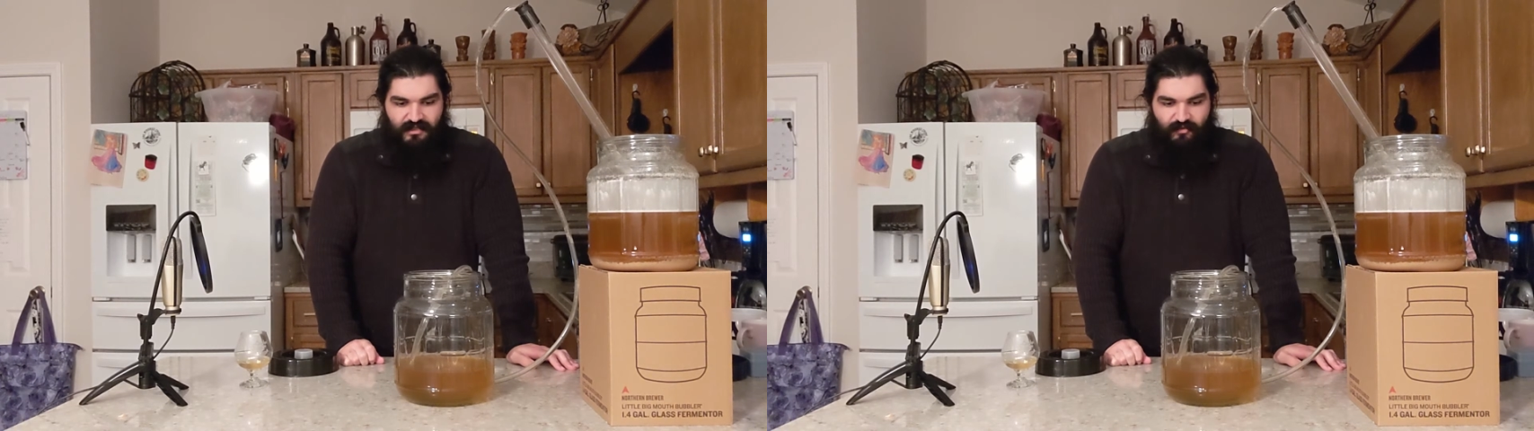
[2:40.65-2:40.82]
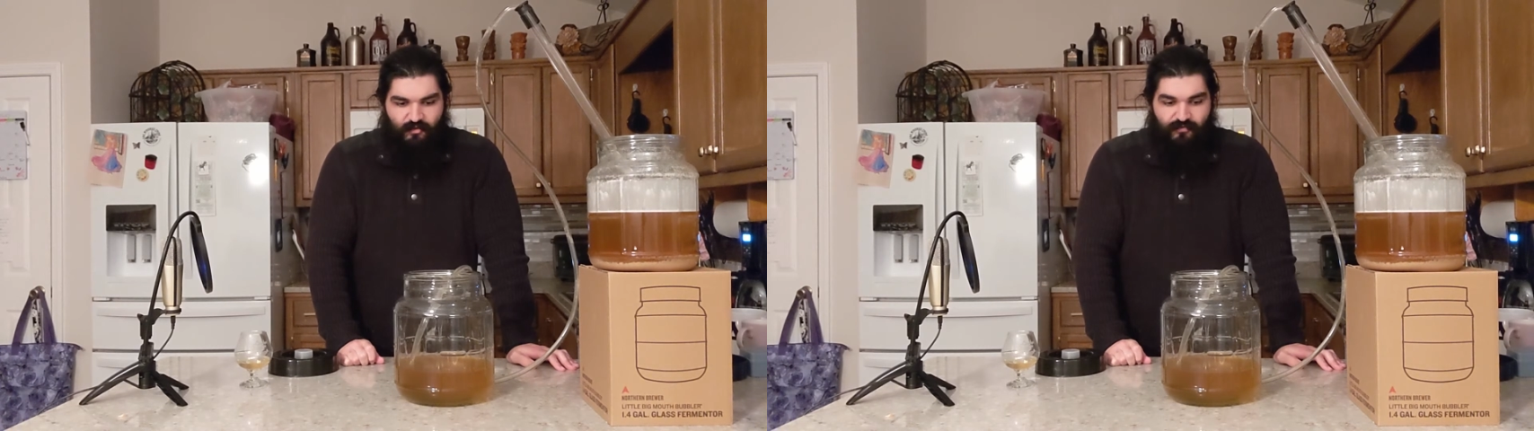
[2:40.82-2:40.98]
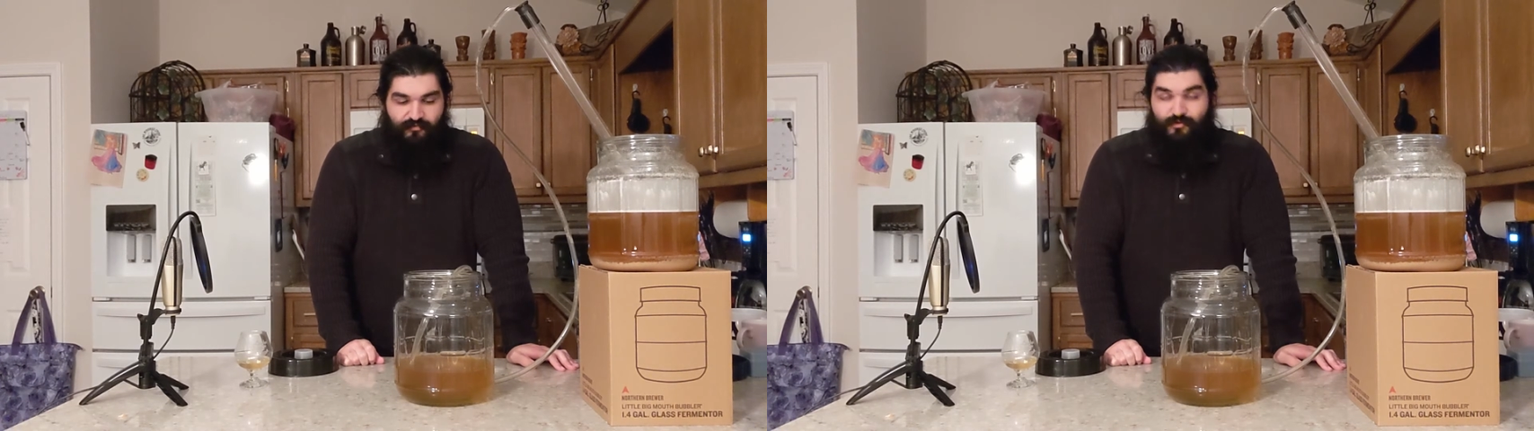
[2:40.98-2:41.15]

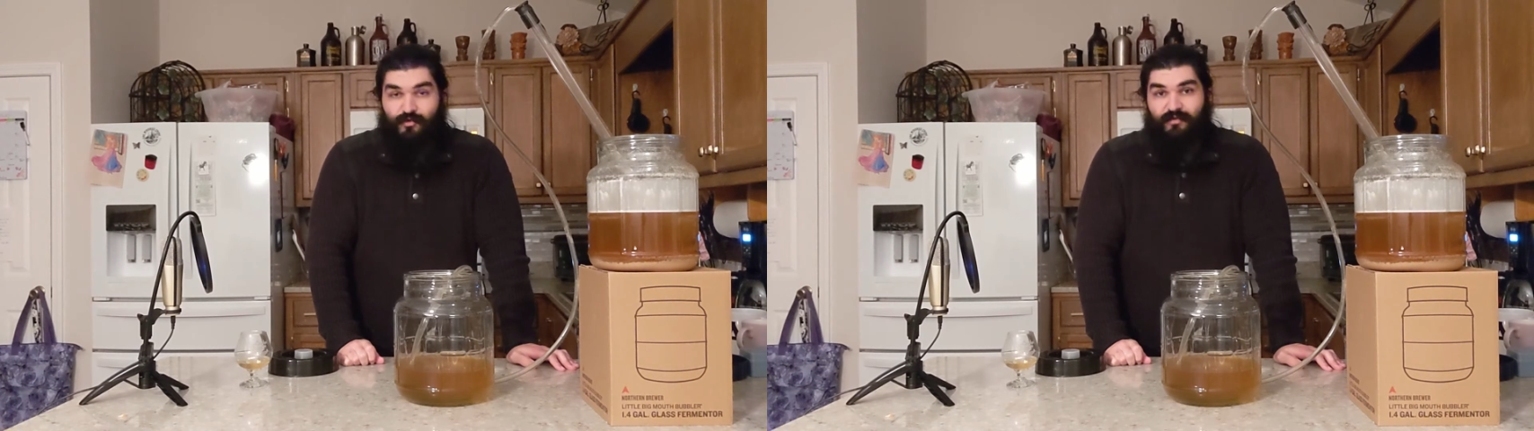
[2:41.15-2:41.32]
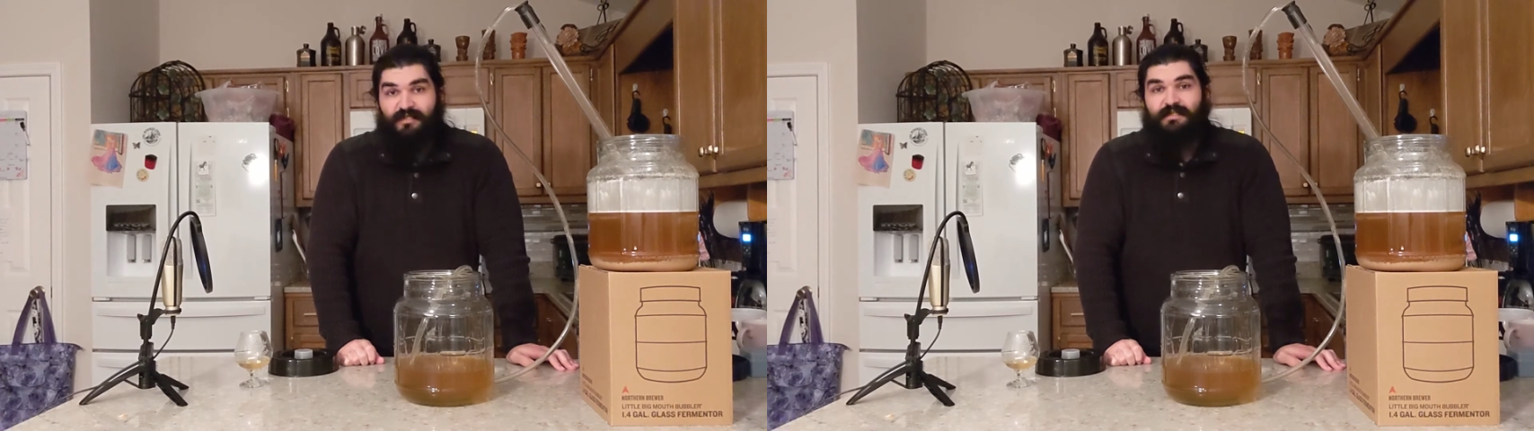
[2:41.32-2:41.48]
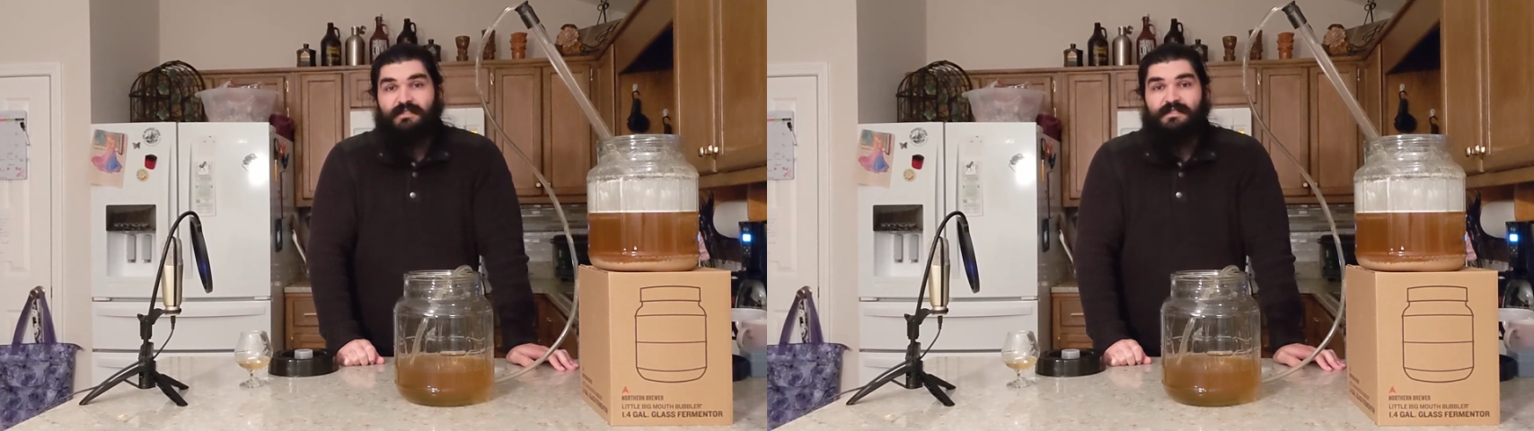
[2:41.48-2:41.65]
or if you don't
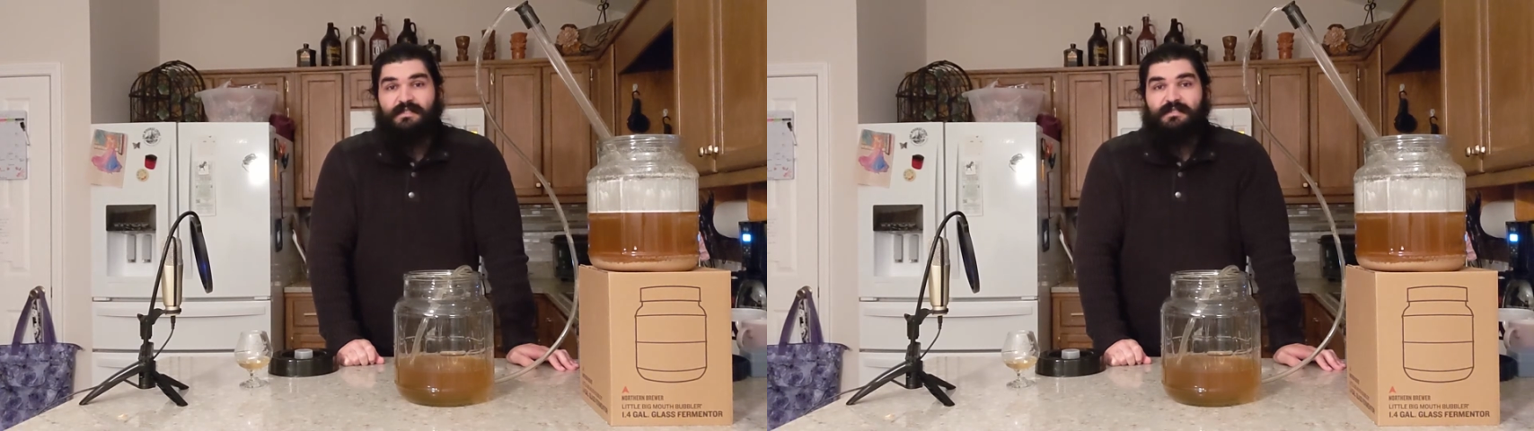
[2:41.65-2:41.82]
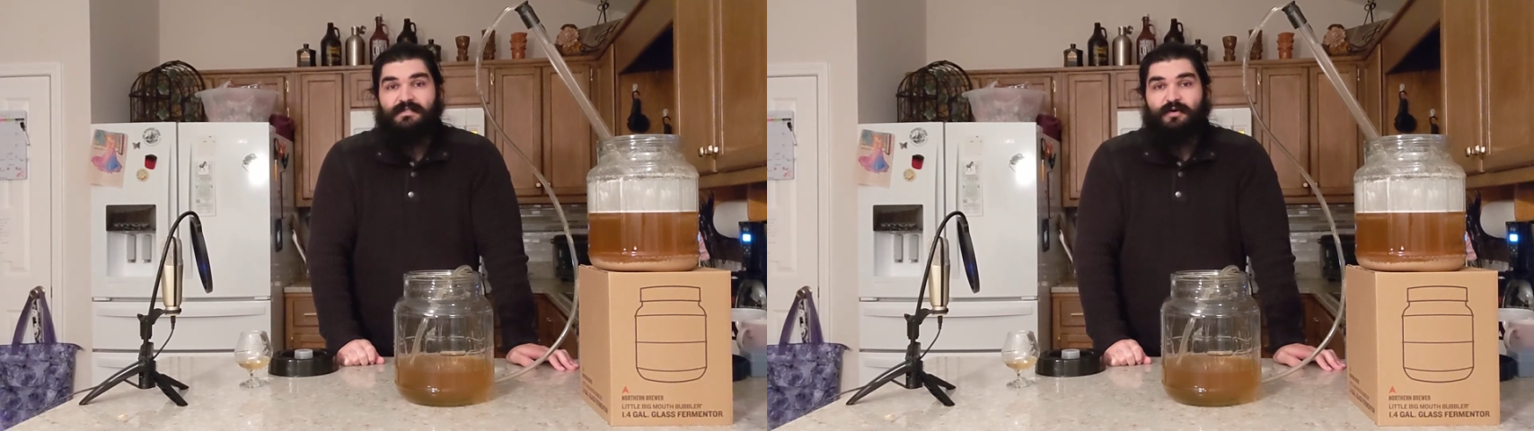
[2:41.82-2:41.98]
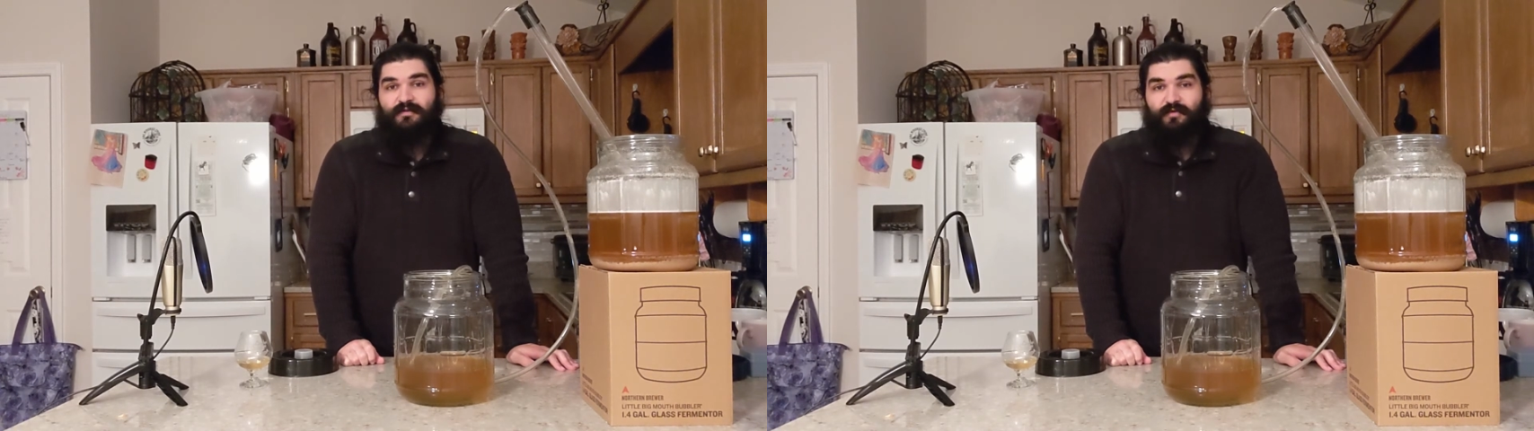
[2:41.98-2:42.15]
need to see this
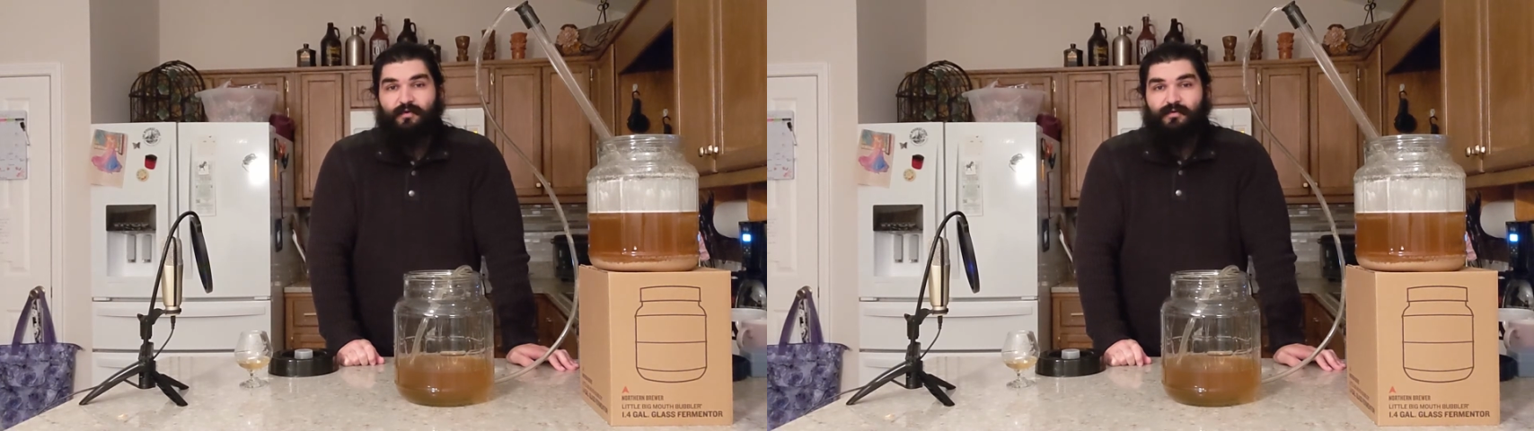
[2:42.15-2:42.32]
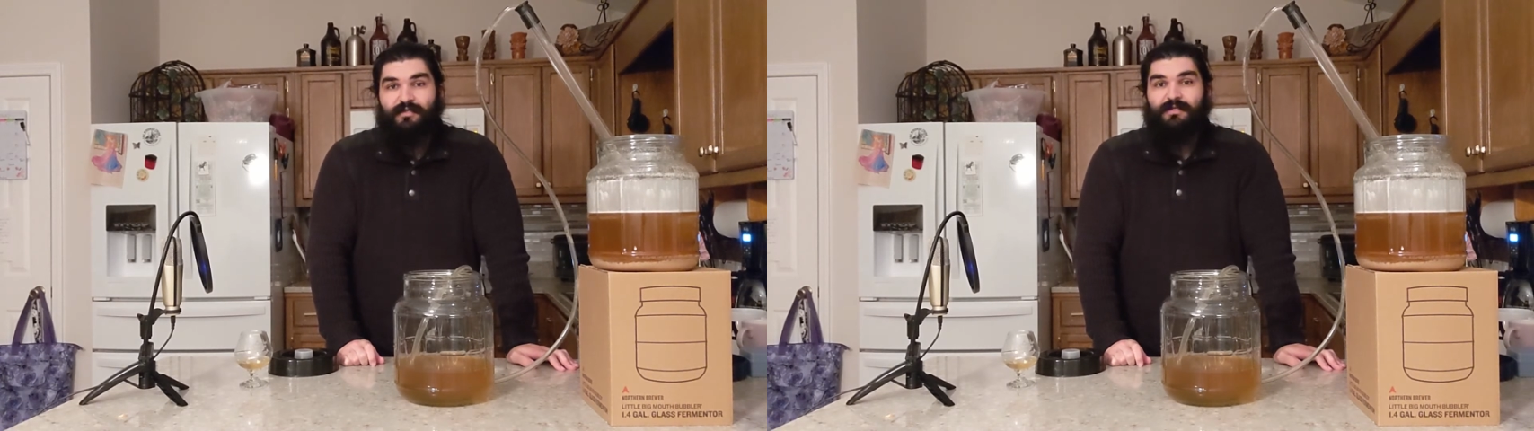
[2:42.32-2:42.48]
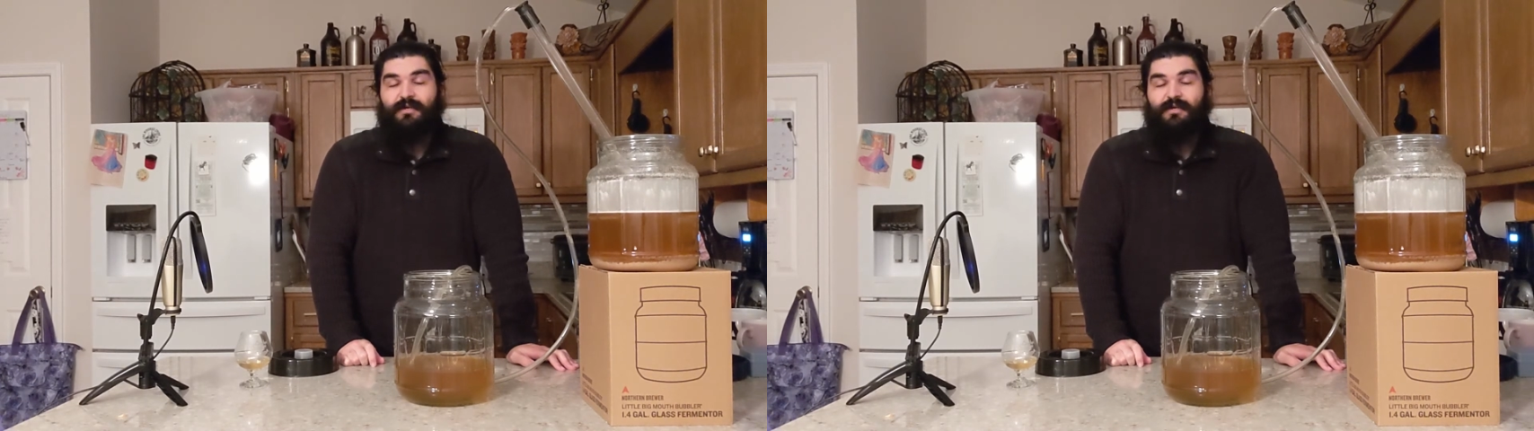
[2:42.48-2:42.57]
going forward,